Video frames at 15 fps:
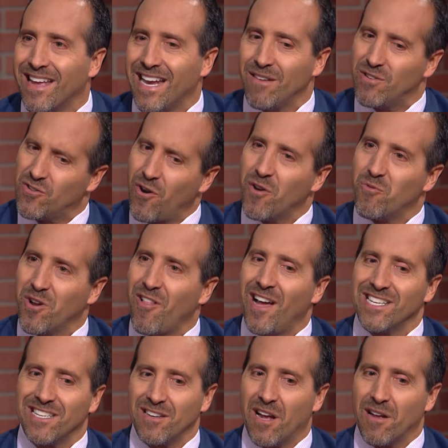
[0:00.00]
And he started
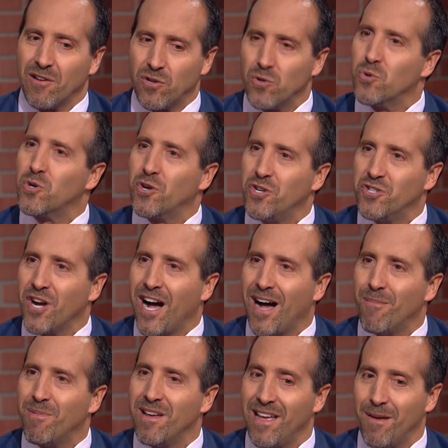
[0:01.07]
realizing that do a good
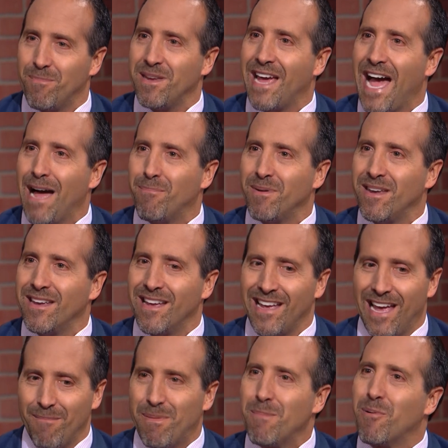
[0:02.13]
job, be happy,
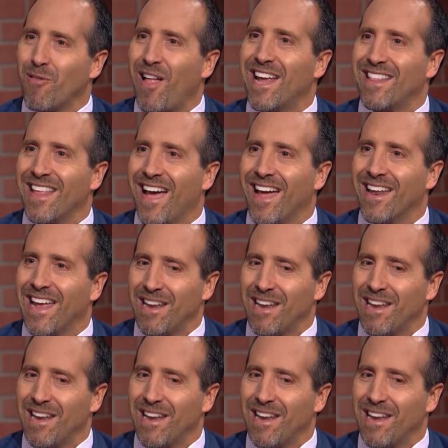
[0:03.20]
and people like that.